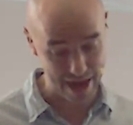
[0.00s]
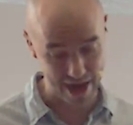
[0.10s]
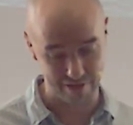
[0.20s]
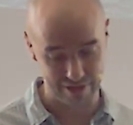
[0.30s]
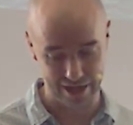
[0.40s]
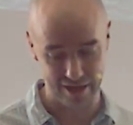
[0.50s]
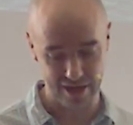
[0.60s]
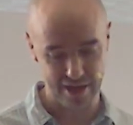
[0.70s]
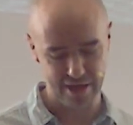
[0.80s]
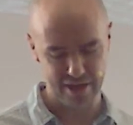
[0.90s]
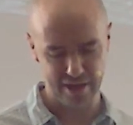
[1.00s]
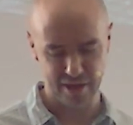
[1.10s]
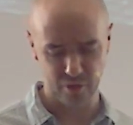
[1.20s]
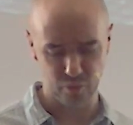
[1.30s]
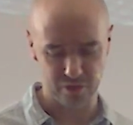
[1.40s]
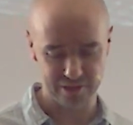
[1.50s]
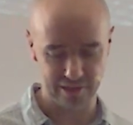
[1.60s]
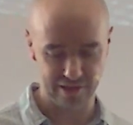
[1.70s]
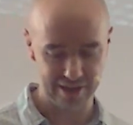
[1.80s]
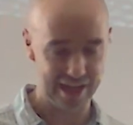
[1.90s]
Mary, was
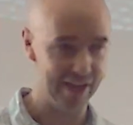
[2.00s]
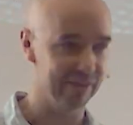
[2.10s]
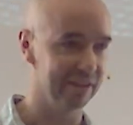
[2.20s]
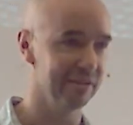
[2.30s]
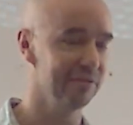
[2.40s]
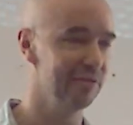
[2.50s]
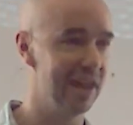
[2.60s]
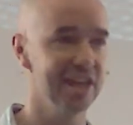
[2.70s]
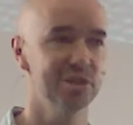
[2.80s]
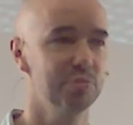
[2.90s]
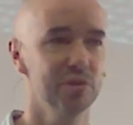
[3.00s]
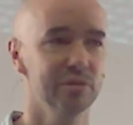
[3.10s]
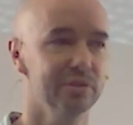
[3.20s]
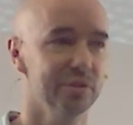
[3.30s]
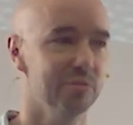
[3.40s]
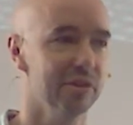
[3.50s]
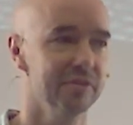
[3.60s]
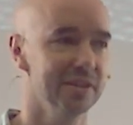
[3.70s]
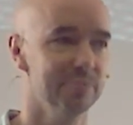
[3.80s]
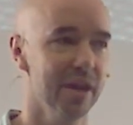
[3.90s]
like having the flesh pulled from
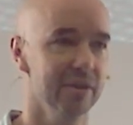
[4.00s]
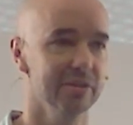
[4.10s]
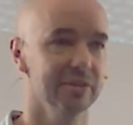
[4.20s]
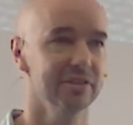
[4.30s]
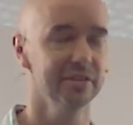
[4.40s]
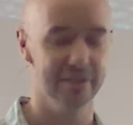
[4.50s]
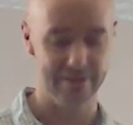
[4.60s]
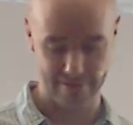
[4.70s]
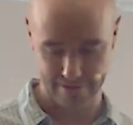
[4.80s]
off his bones.